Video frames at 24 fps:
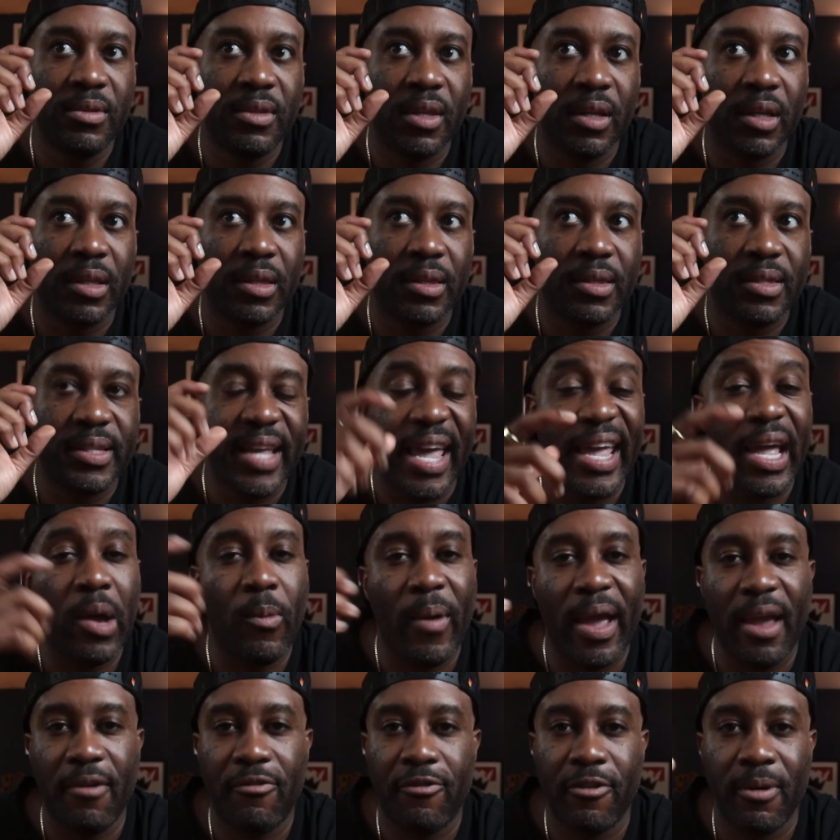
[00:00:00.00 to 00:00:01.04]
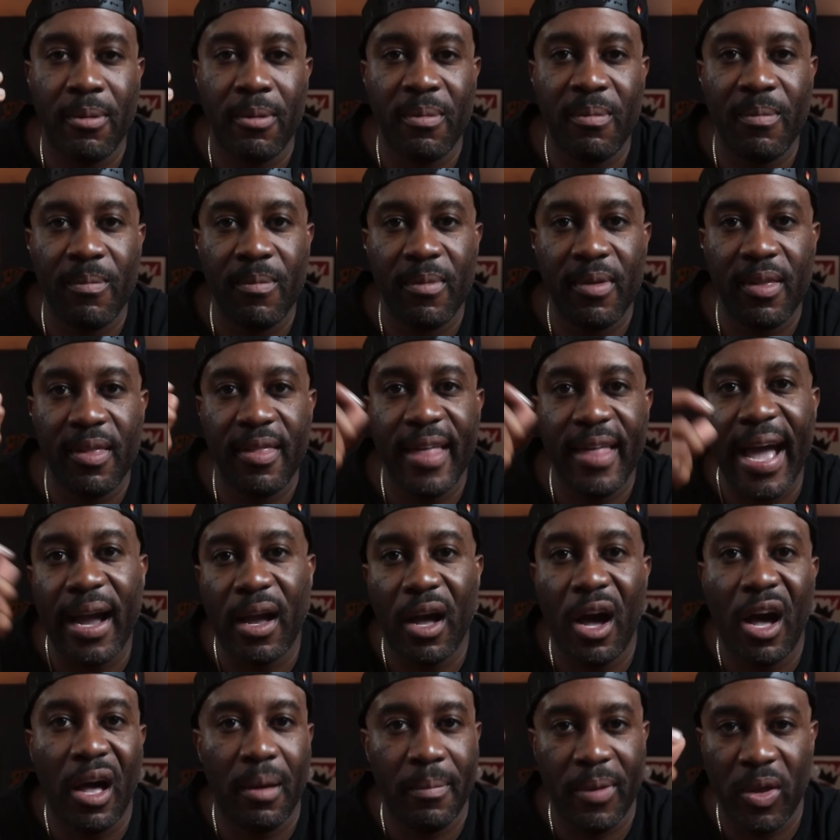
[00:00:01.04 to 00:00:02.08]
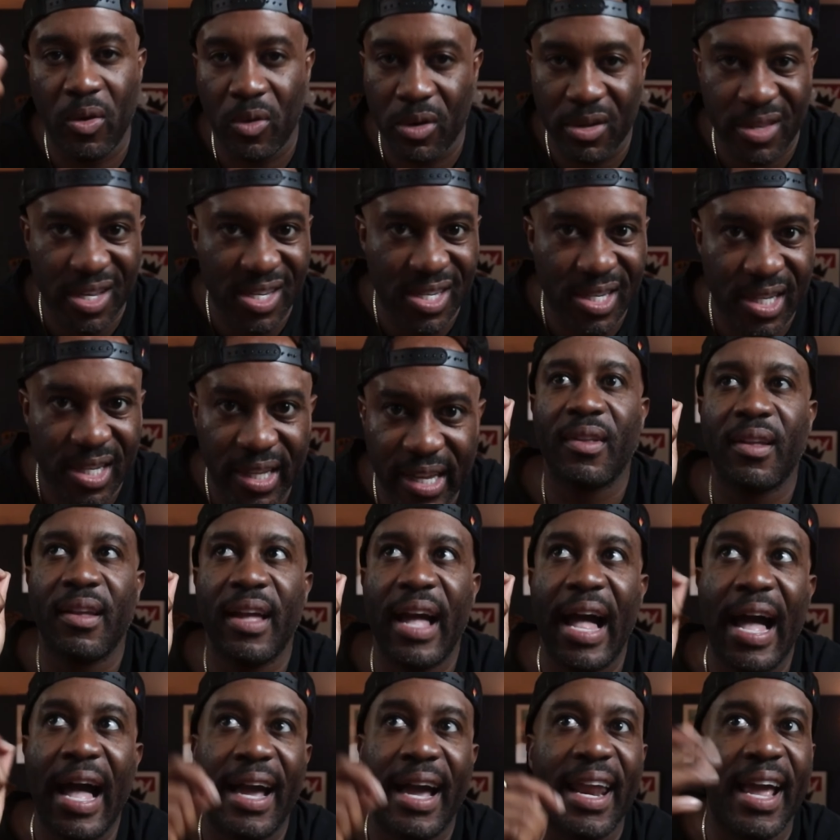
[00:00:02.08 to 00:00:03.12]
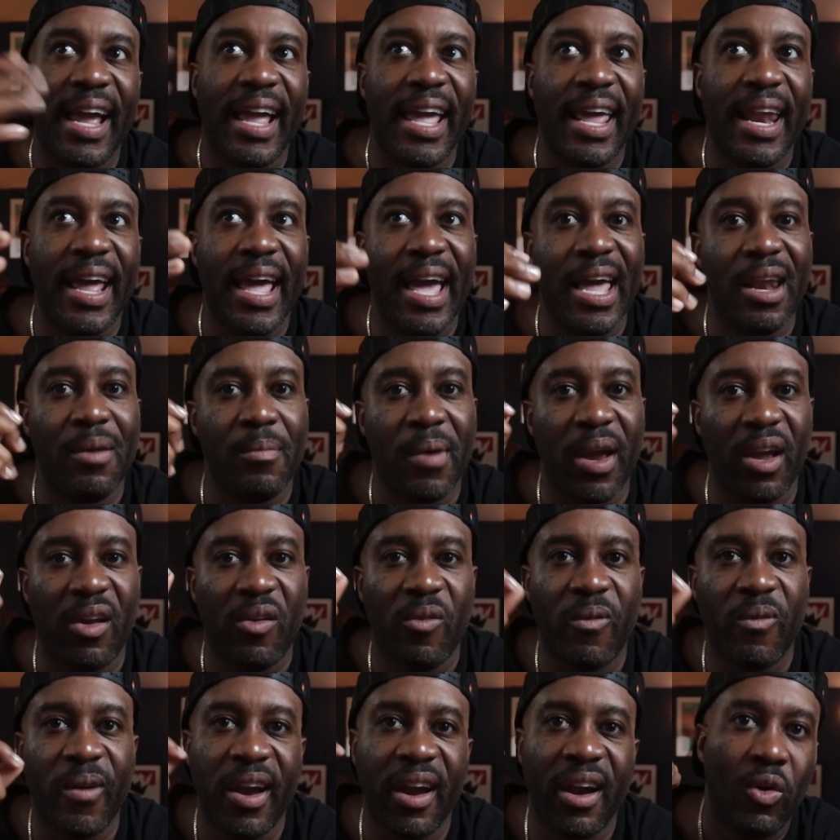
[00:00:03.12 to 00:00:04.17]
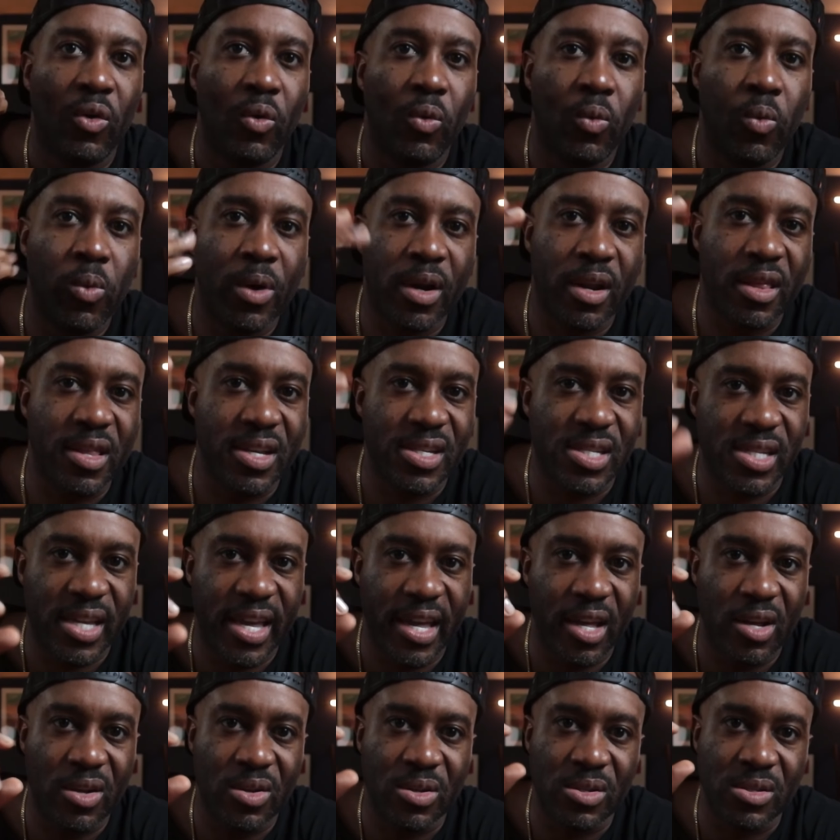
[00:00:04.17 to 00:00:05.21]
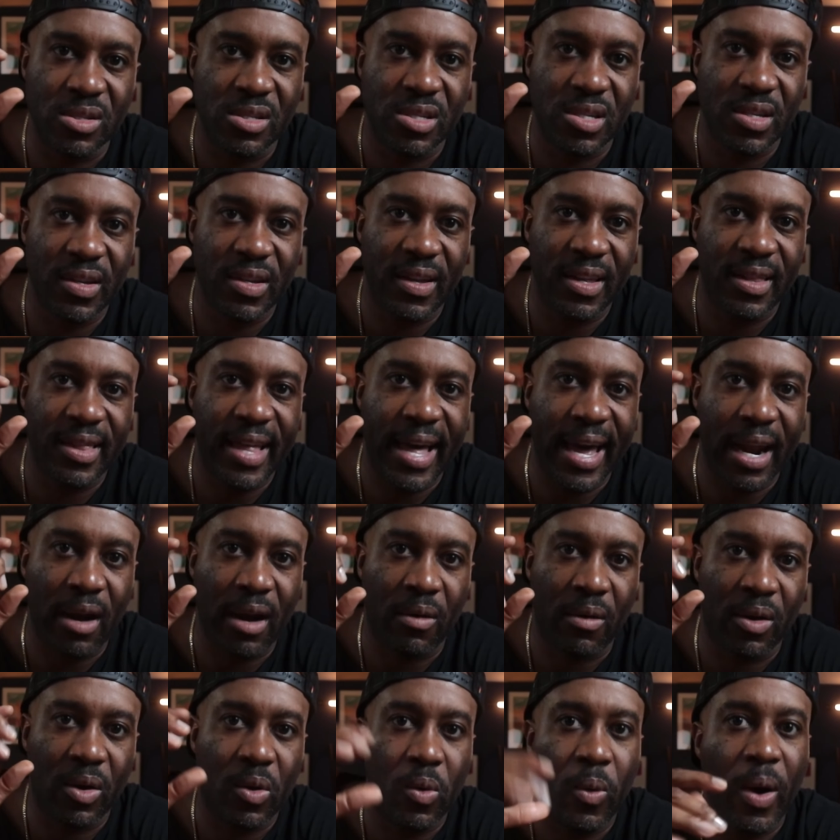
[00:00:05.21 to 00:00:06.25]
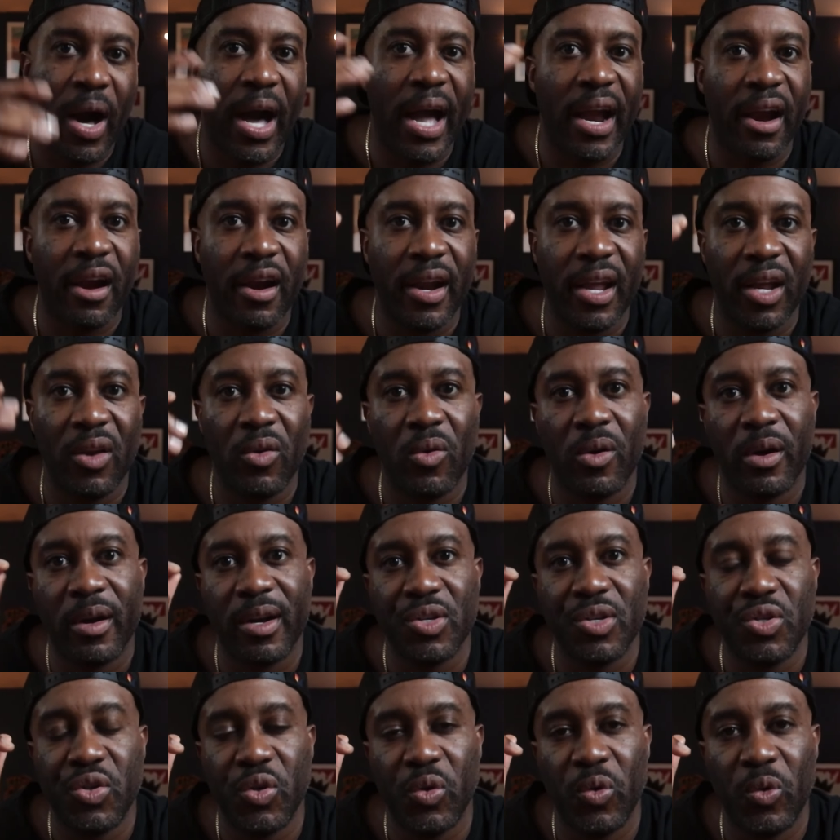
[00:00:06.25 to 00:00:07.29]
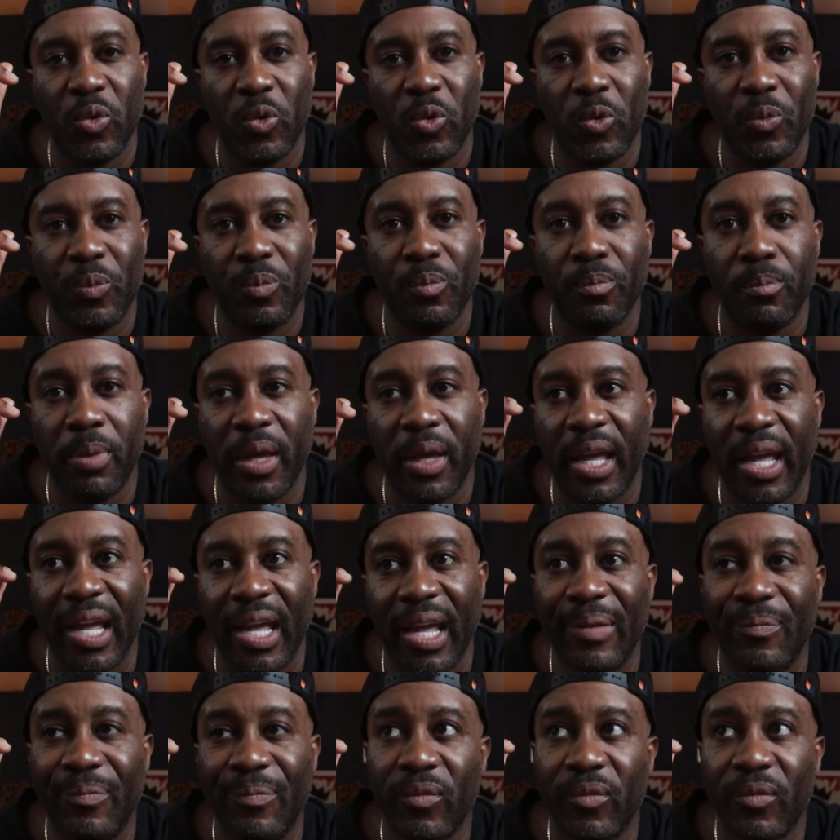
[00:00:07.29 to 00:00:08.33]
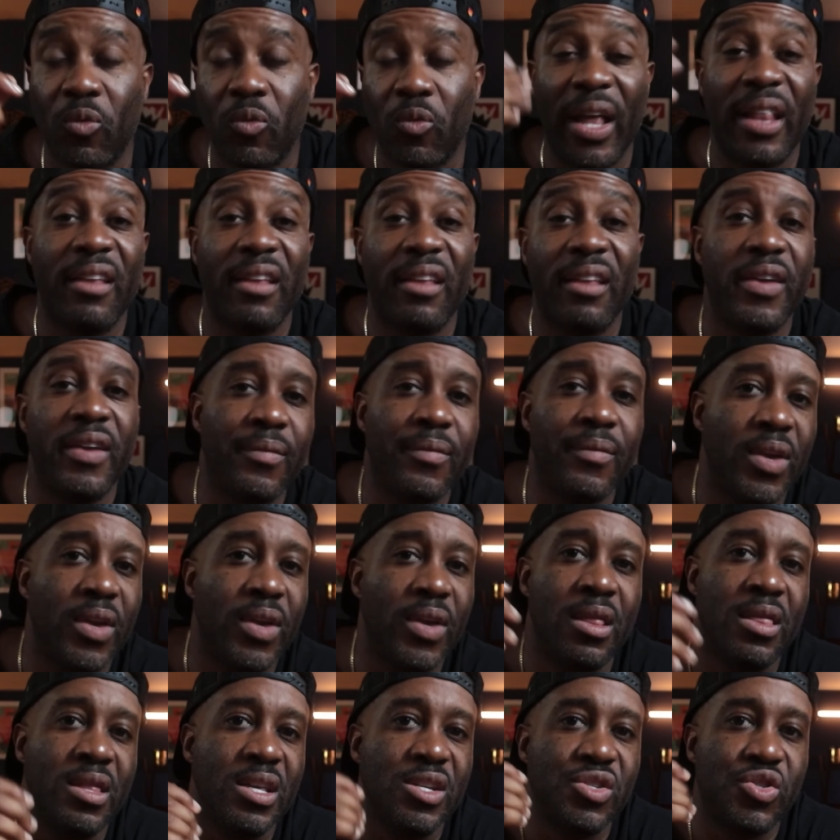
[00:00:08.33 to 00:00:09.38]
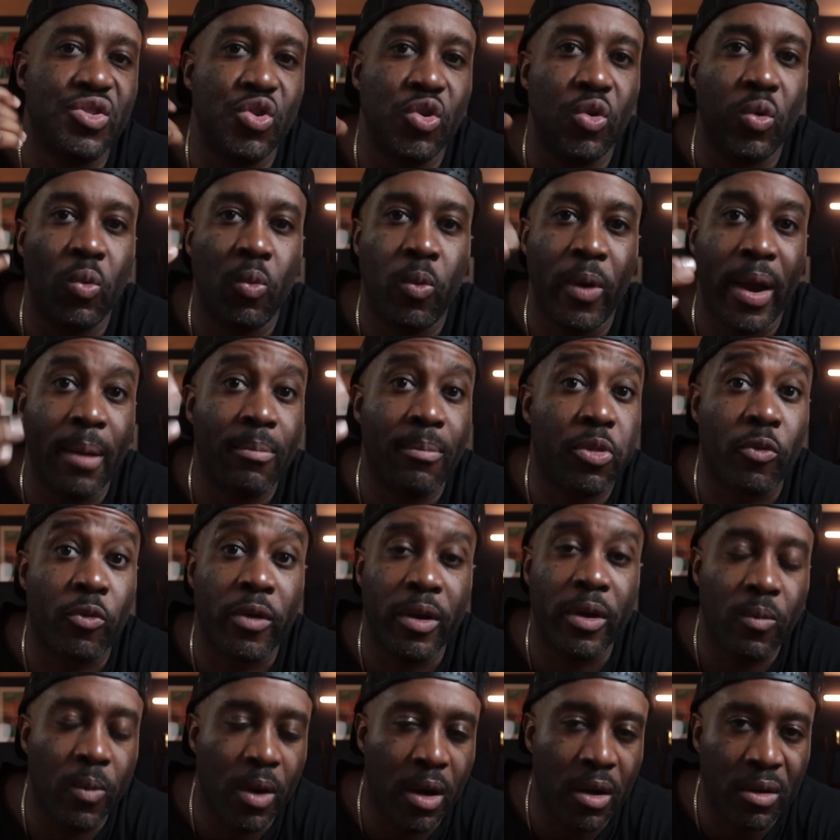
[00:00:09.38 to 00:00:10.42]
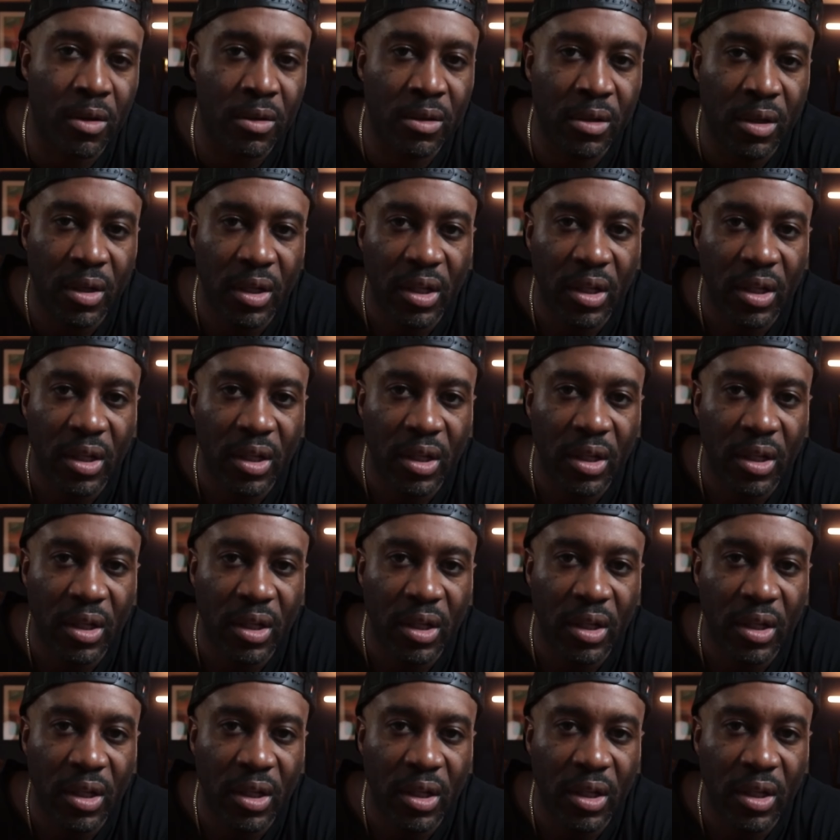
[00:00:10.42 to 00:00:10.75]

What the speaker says: The takeaway from that comment or this clip: how can I get ahead in my career? What are the skills that are required in order to be relevant in this new Web3 world?